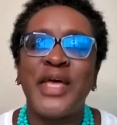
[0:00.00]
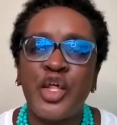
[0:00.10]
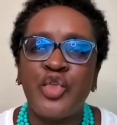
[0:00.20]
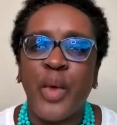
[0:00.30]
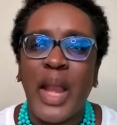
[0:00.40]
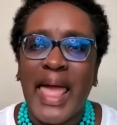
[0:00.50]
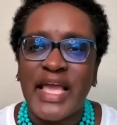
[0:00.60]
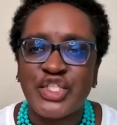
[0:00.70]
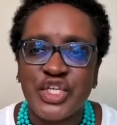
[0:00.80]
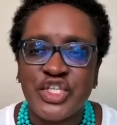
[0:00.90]
build
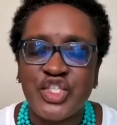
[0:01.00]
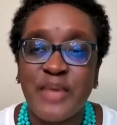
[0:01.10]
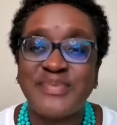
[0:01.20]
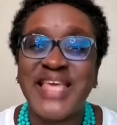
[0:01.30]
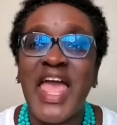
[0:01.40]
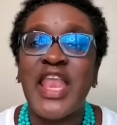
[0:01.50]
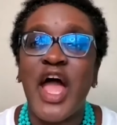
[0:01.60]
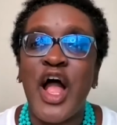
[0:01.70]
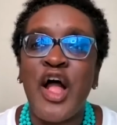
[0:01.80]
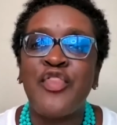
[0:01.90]
relationships
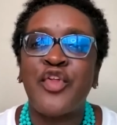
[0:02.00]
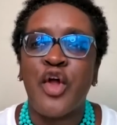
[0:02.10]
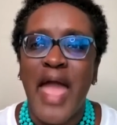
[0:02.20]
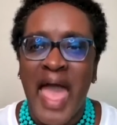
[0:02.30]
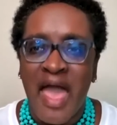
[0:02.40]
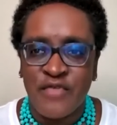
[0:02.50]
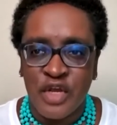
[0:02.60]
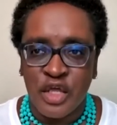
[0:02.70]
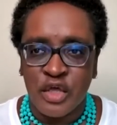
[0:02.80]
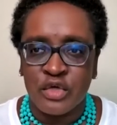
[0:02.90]
in other
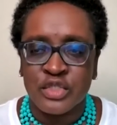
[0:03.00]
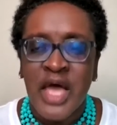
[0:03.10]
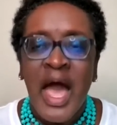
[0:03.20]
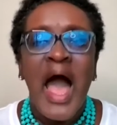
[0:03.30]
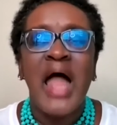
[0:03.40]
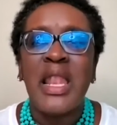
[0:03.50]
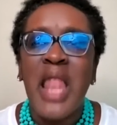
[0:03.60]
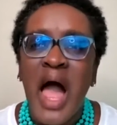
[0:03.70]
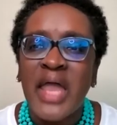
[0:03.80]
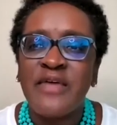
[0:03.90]
avenues. A
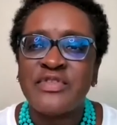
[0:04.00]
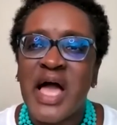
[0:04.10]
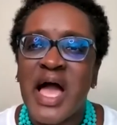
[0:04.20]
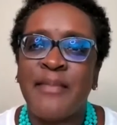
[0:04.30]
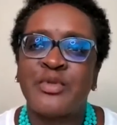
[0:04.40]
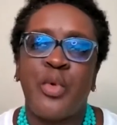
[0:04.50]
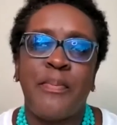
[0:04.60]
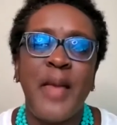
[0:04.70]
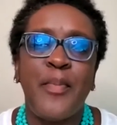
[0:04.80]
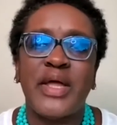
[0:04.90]
lot of times
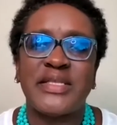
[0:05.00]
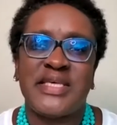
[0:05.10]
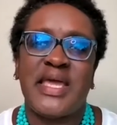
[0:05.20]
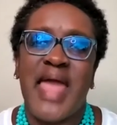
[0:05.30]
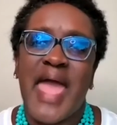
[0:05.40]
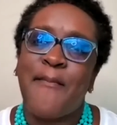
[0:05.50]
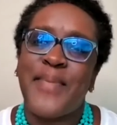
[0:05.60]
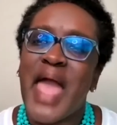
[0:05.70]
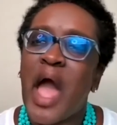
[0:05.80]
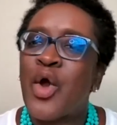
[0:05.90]
when people attend
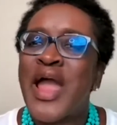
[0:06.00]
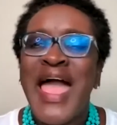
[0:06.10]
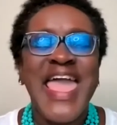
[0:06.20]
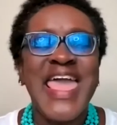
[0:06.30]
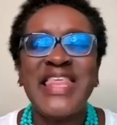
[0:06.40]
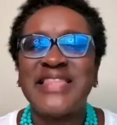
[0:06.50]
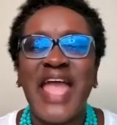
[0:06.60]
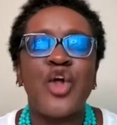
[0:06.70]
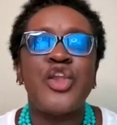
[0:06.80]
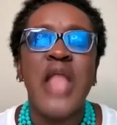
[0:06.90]
happy hour, it,
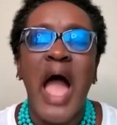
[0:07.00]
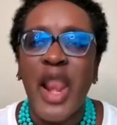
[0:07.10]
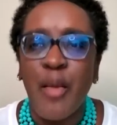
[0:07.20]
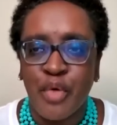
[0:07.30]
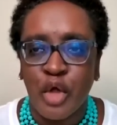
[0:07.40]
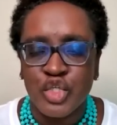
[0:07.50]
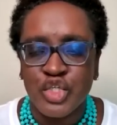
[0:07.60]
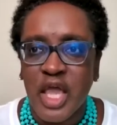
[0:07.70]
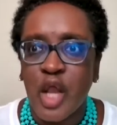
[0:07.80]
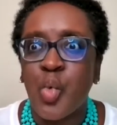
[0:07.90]
they are not
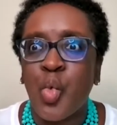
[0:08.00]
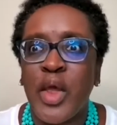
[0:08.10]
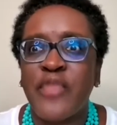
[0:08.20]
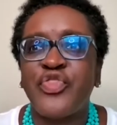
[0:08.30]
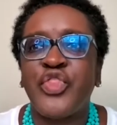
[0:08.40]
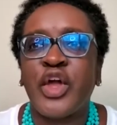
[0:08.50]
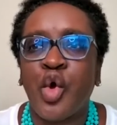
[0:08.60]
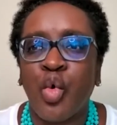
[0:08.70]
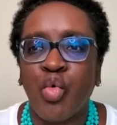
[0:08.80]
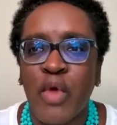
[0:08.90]
approaching it with
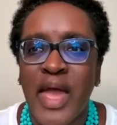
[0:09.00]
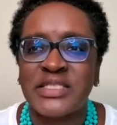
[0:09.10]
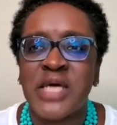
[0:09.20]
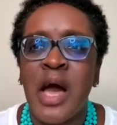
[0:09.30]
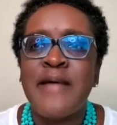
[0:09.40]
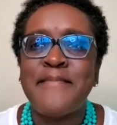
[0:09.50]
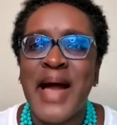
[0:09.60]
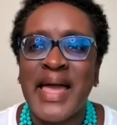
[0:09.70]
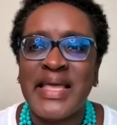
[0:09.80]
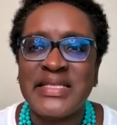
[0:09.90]
the correct
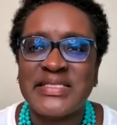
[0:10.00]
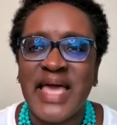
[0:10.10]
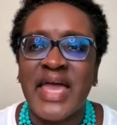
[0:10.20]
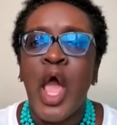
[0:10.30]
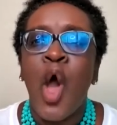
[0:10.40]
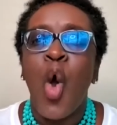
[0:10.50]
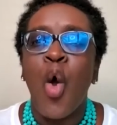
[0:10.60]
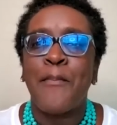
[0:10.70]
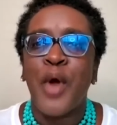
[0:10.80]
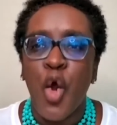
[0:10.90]
mindset
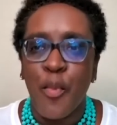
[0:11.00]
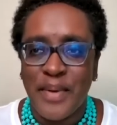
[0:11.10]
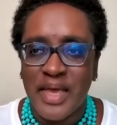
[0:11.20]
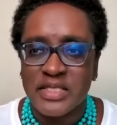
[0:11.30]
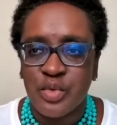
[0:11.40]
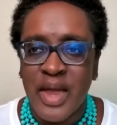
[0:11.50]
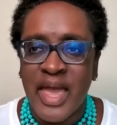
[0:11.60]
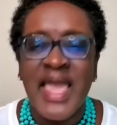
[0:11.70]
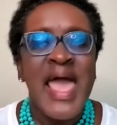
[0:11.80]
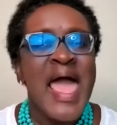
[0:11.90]
or purpose,
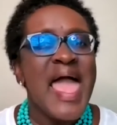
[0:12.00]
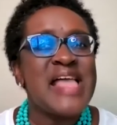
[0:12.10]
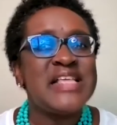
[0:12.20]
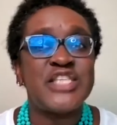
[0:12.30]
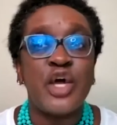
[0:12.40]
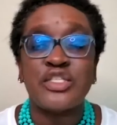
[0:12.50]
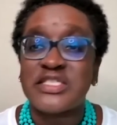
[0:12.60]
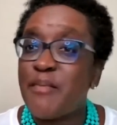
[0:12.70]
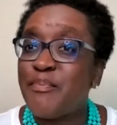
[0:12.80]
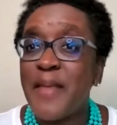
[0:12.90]
right? And so
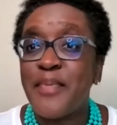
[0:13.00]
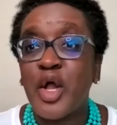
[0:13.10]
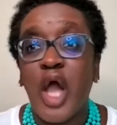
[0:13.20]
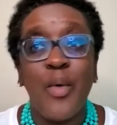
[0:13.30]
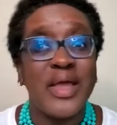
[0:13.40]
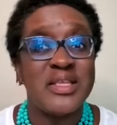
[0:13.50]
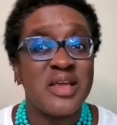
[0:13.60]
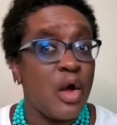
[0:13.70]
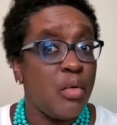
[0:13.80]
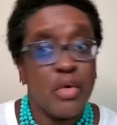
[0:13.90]
some people go in
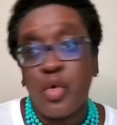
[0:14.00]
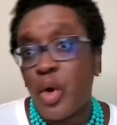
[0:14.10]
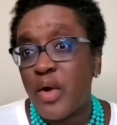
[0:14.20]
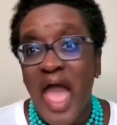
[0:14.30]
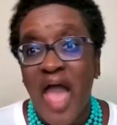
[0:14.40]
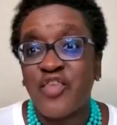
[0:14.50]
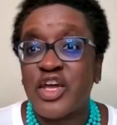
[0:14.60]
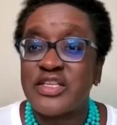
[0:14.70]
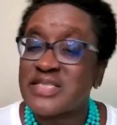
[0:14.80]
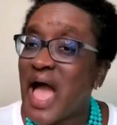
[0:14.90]
to quote, quote, have a
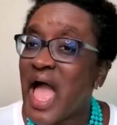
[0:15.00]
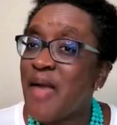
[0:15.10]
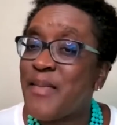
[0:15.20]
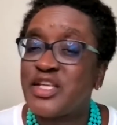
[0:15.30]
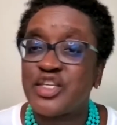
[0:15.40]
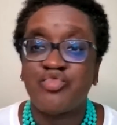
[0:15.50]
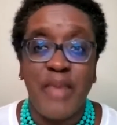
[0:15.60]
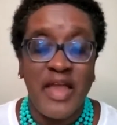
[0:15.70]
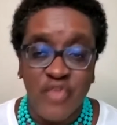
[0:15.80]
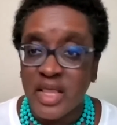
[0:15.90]
good time and
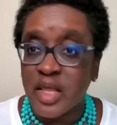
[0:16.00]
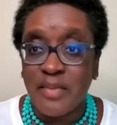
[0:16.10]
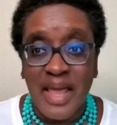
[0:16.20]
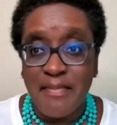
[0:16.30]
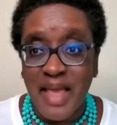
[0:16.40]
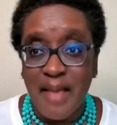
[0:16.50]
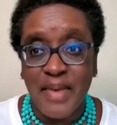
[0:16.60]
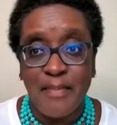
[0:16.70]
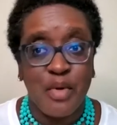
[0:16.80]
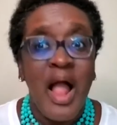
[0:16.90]
just randomly
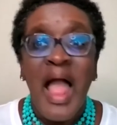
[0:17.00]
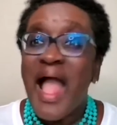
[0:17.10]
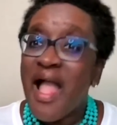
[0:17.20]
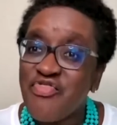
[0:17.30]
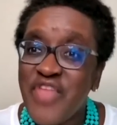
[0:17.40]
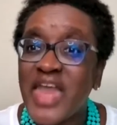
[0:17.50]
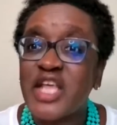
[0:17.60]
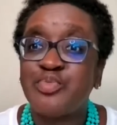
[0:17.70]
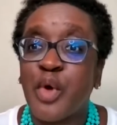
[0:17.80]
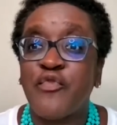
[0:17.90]
meet people. And
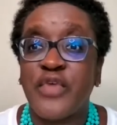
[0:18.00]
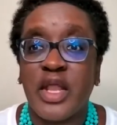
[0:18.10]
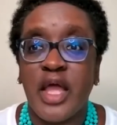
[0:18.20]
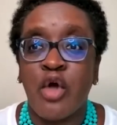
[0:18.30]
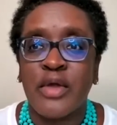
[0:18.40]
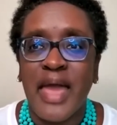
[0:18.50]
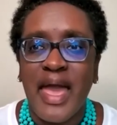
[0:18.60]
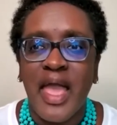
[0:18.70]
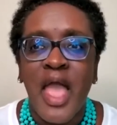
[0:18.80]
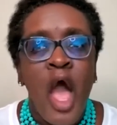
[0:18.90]
that is perfectly
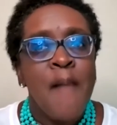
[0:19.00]
okay.